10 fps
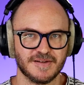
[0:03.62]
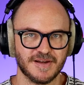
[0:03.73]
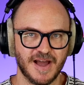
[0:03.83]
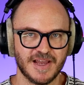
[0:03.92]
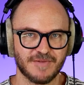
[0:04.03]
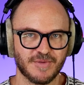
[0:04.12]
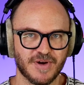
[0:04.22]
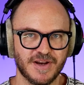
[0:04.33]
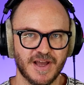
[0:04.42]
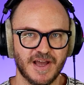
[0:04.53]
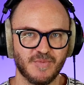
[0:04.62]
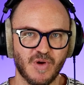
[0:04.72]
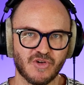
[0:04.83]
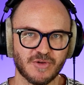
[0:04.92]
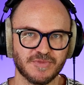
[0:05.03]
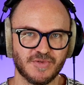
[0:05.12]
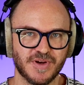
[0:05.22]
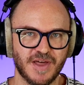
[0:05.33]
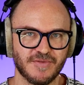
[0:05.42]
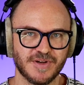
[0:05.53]
Hey everyone, and welcome to
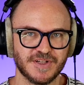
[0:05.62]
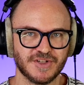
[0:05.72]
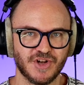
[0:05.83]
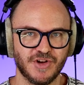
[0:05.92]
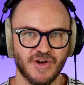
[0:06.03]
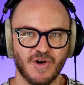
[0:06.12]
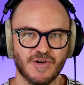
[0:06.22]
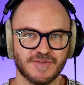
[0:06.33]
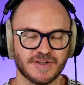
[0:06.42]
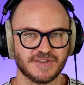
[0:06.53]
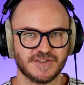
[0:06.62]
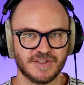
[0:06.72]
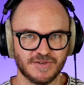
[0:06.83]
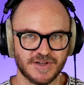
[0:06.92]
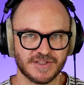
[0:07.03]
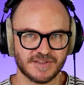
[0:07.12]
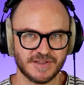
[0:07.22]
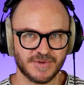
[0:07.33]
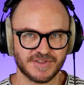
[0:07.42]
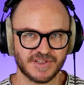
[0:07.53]
another edition of
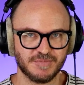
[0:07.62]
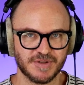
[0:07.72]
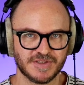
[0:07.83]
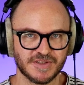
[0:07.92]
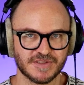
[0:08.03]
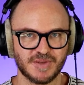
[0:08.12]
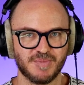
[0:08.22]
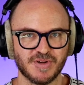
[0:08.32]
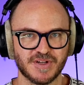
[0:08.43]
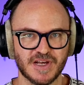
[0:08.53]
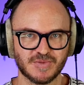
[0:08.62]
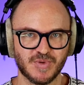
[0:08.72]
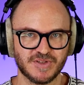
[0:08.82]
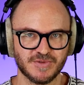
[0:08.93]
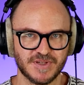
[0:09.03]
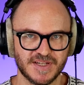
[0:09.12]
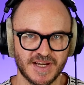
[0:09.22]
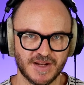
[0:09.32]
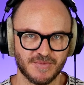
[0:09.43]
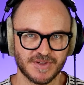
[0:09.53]
Seriously Risky Business, the podcast we do here
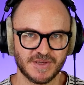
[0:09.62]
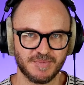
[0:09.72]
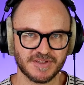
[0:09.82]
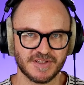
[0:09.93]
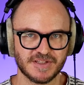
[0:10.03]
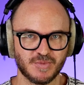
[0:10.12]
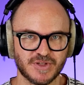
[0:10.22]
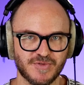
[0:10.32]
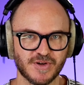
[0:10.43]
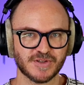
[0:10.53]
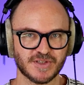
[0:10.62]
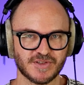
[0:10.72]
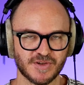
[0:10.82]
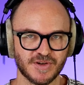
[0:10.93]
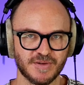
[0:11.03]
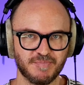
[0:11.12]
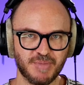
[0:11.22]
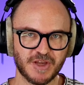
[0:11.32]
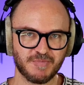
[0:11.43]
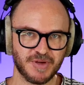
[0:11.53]
at Risky Business, which focuses on
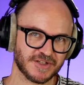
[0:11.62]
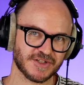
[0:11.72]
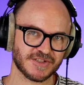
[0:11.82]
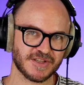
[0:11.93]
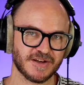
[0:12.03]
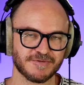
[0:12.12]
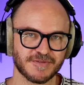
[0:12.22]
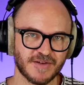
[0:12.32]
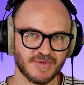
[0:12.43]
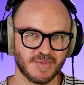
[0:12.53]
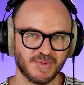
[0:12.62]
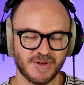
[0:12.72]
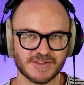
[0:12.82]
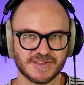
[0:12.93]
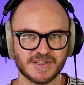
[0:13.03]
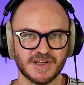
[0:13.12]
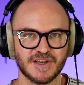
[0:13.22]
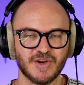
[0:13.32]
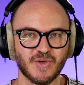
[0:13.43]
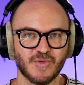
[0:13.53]
big picture stuff, government policy,
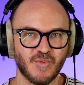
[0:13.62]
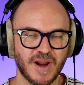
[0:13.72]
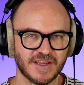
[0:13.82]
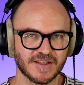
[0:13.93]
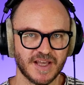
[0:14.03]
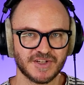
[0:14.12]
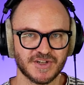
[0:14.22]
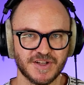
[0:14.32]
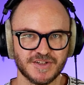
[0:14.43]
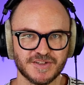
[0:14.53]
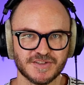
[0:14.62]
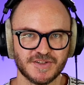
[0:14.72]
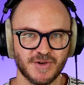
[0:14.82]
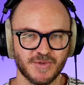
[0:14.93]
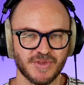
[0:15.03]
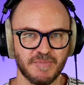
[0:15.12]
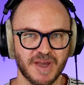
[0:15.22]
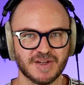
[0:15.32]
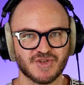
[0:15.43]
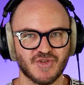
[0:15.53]
regulation, and just, the
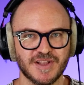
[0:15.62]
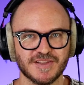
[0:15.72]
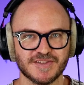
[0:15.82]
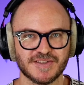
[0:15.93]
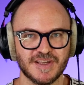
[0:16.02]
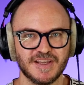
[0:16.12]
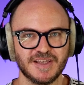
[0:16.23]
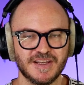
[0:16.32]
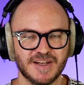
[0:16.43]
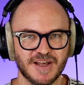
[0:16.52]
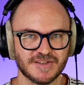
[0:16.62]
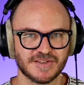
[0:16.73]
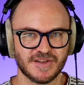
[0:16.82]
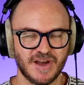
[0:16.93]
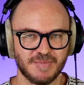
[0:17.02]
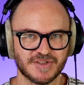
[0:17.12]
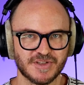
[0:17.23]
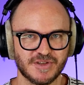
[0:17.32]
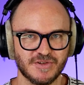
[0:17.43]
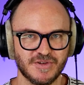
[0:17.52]
mega trends in
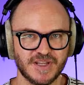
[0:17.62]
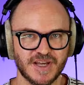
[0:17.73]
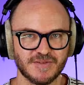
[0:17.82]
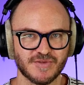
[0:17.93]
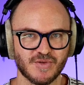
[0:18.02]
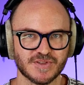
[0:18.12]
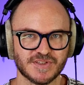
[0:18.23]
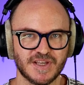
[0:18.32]
cybersecurity. And of course,